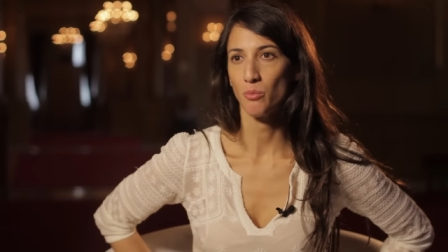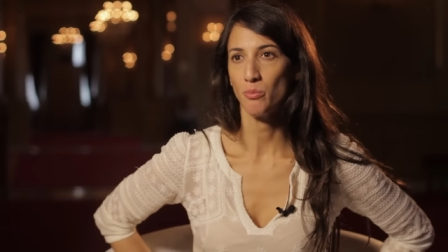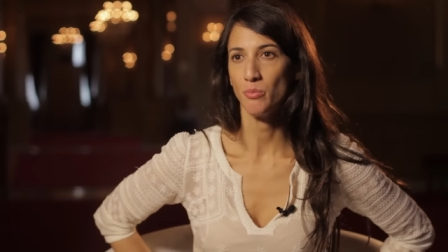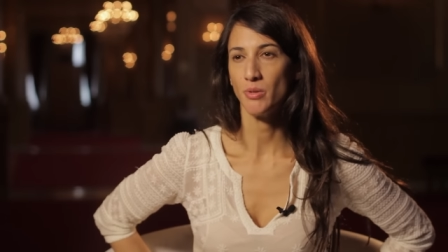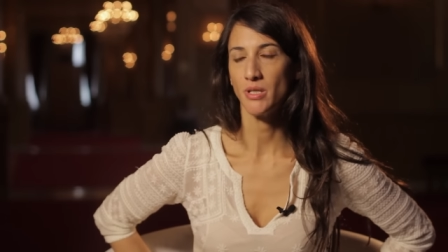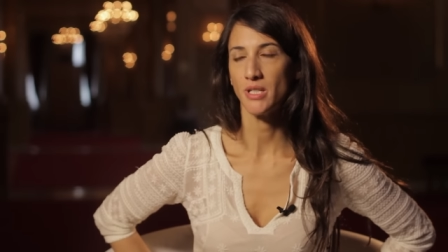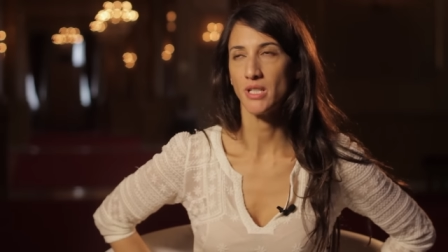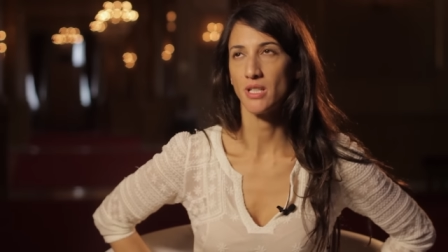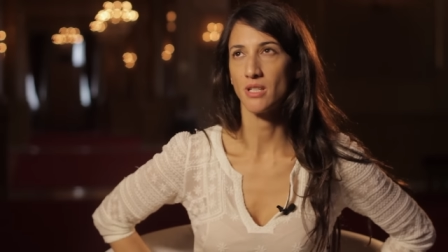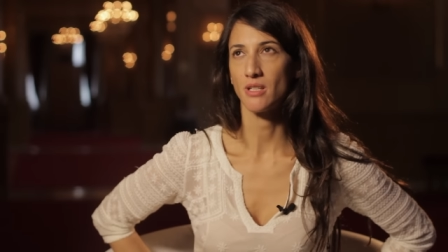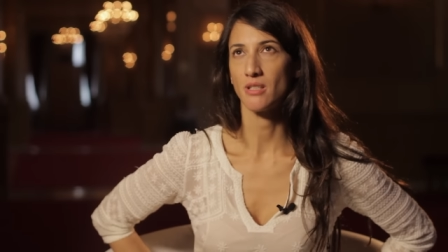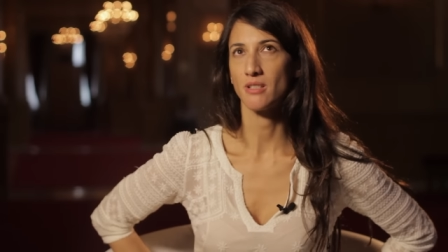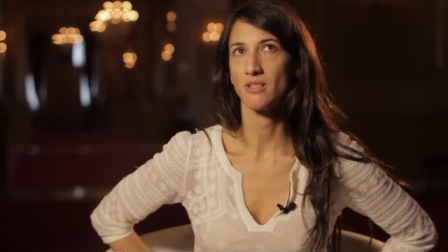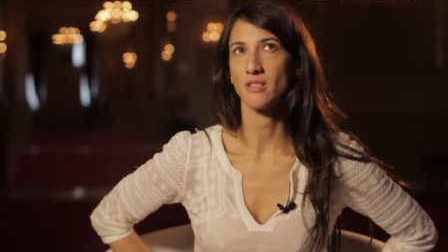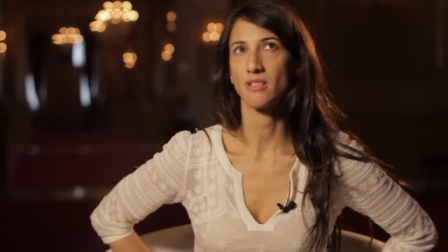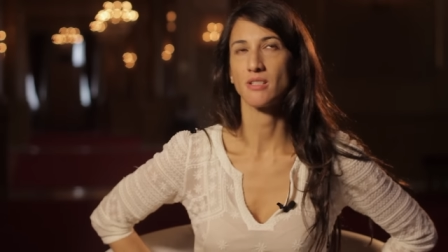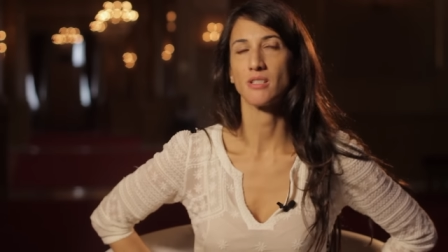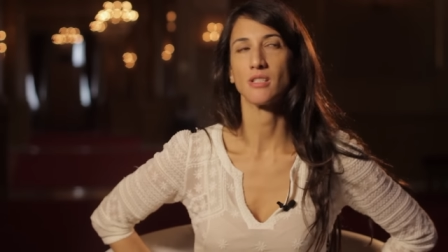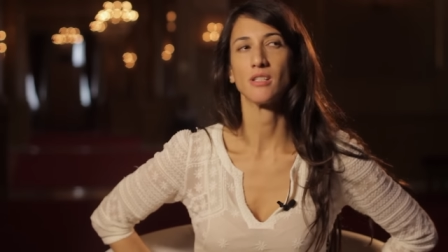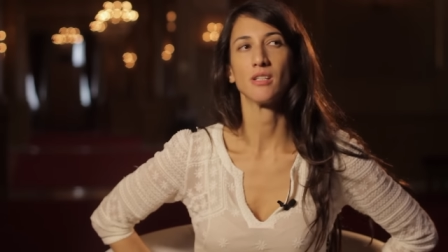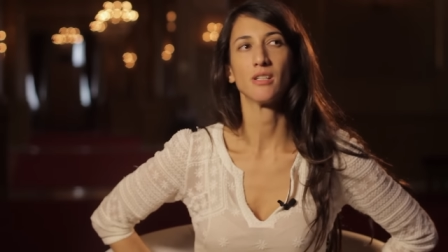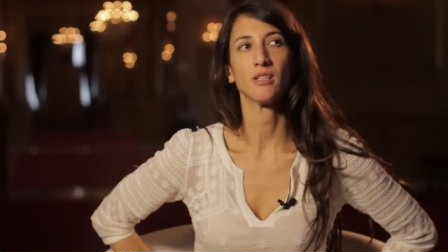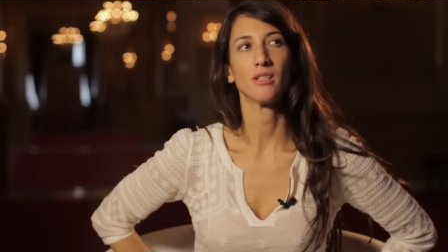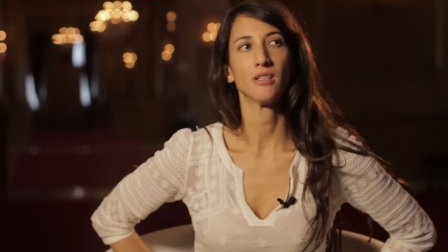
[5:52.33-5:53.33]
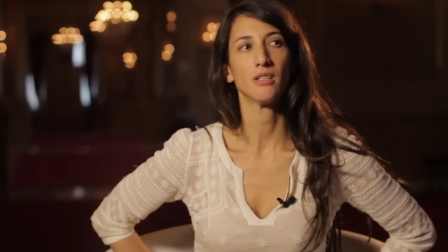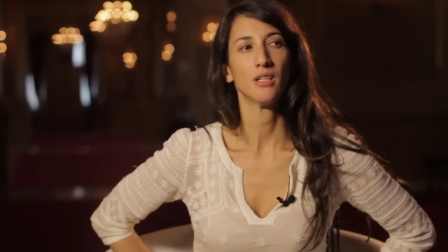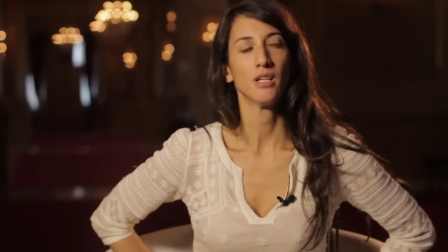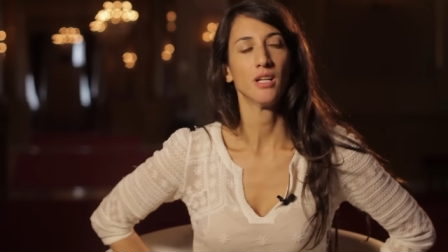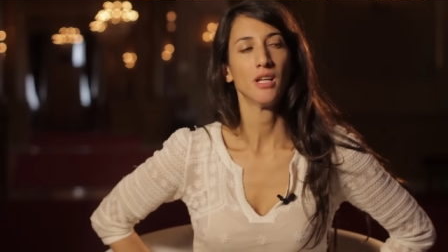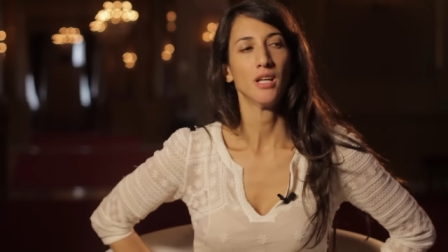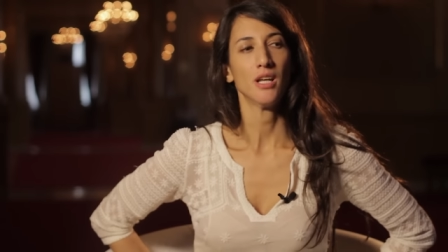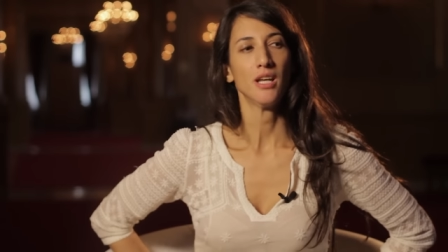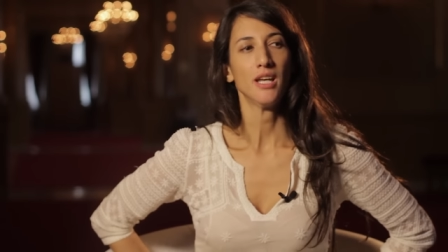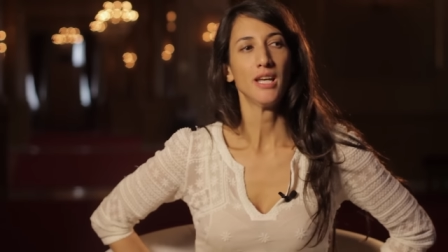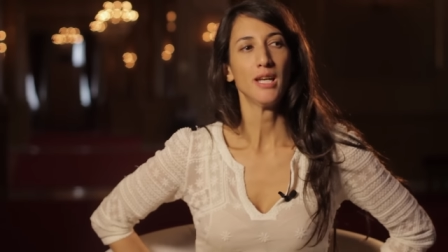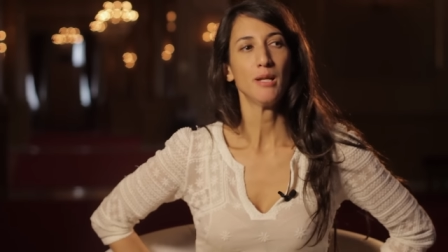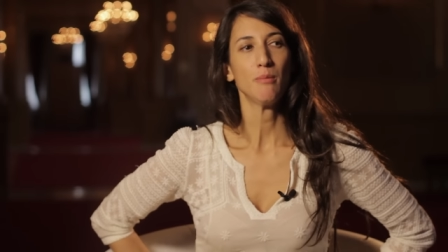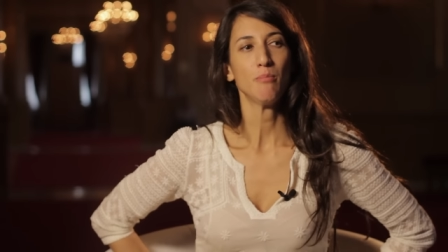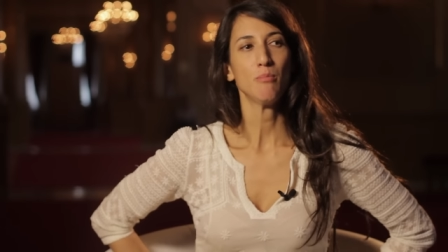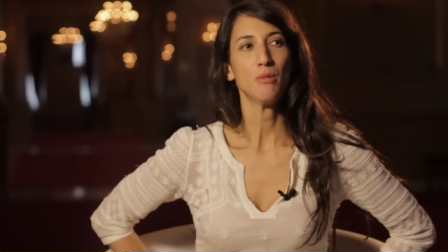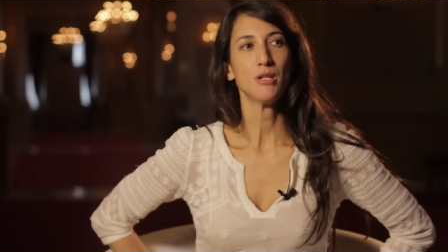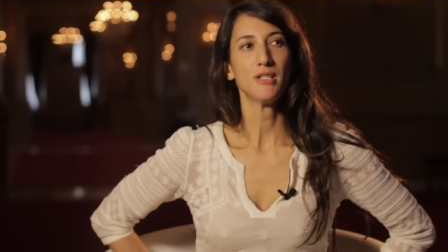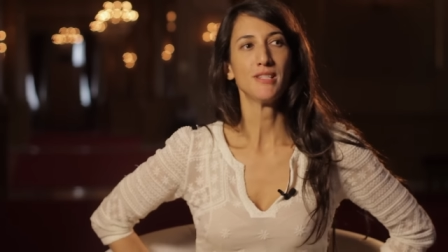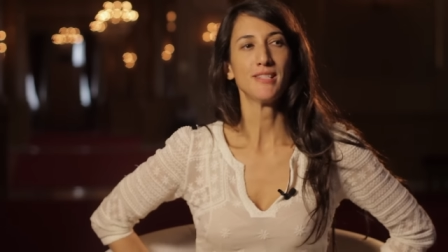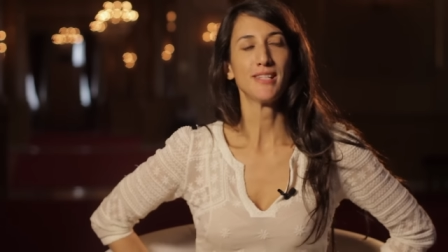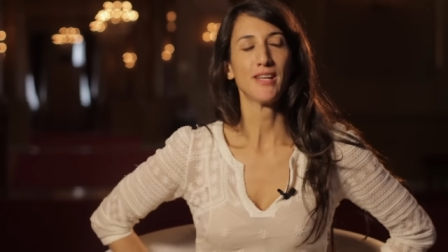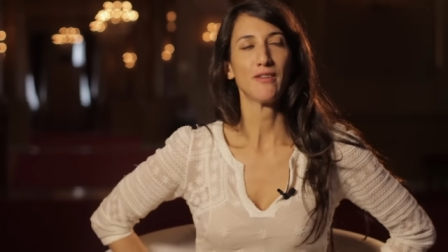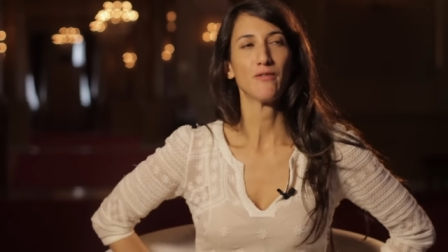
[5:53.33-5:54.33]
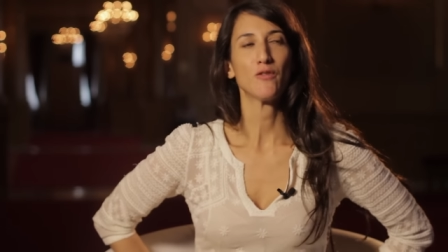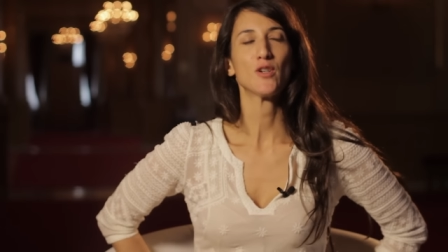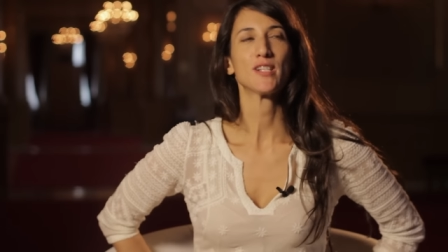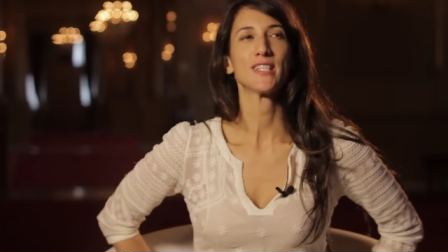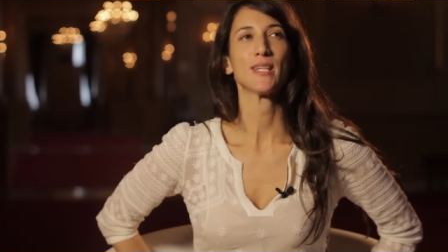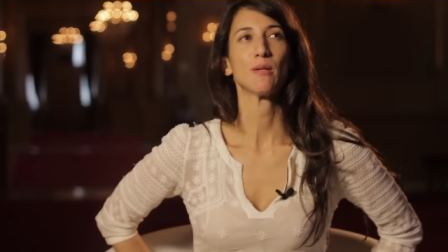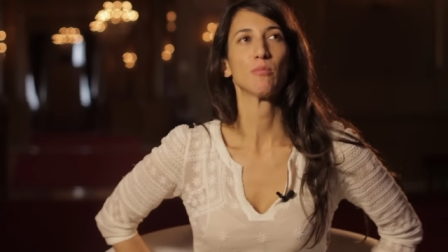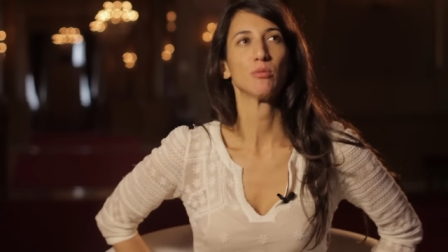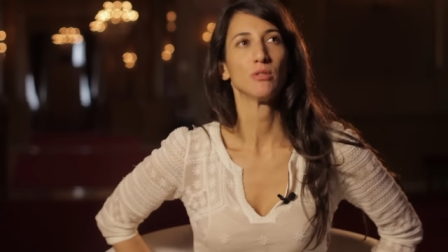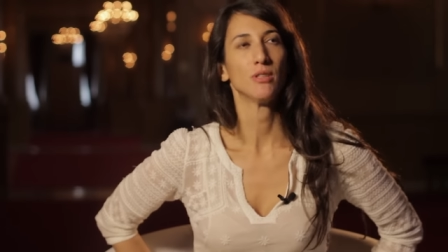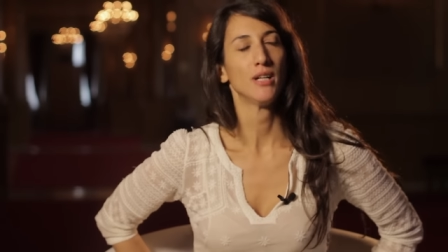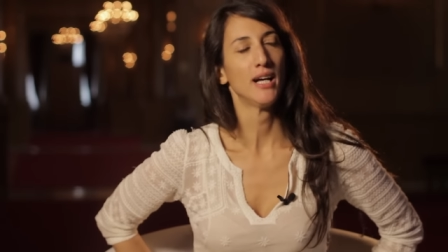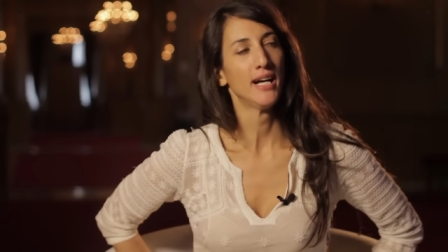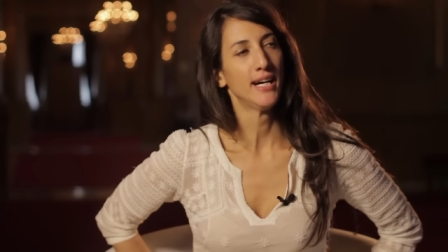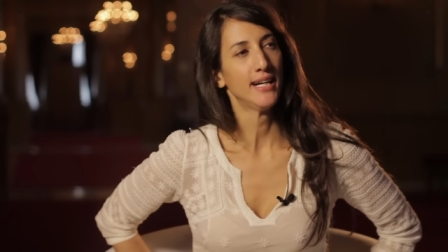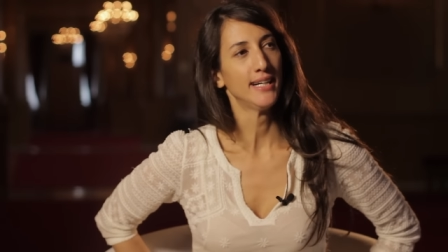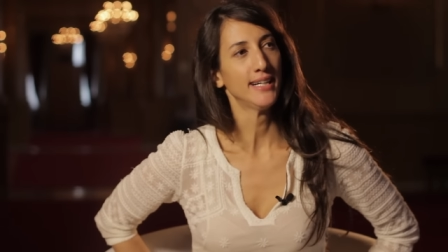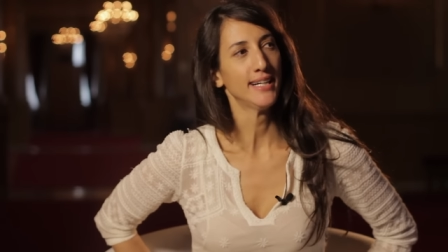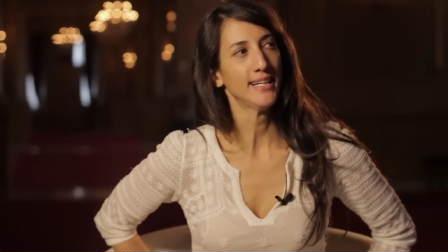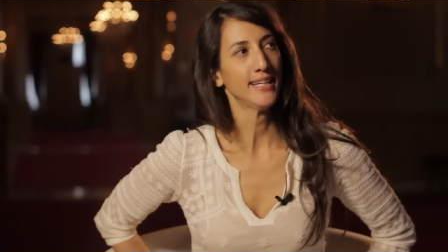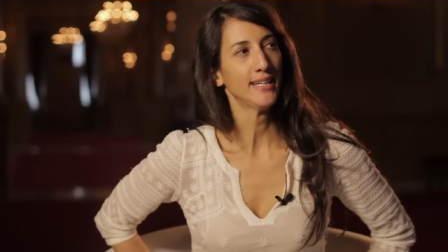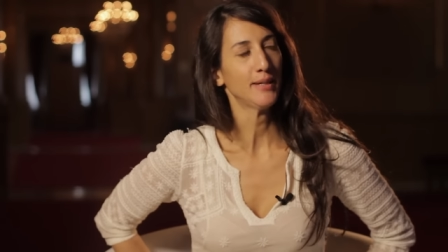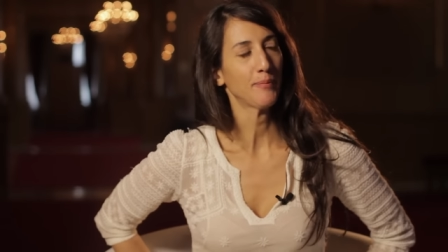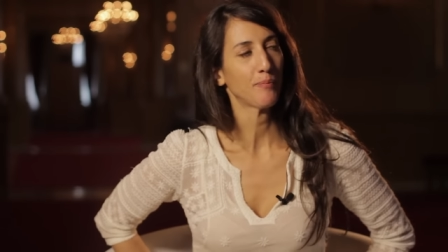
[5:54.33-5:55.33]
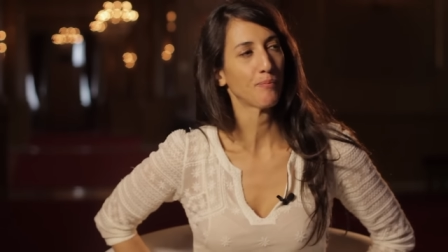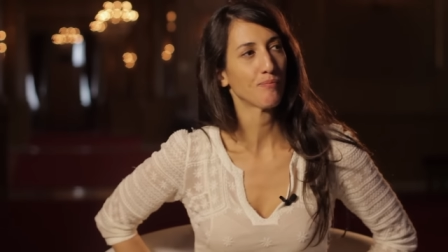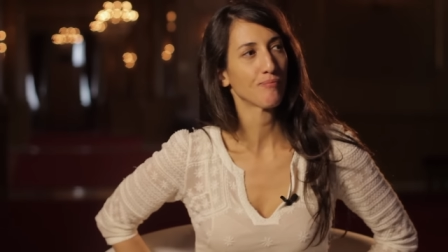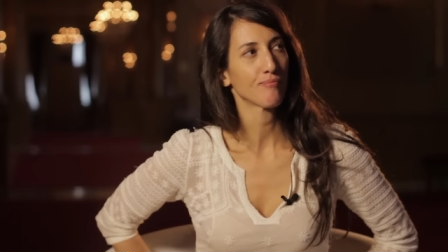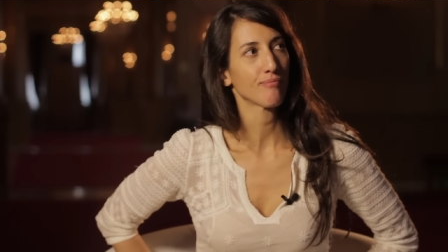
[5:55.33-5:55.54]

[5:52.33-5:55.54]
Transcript: because uh, in Mustang, for example, I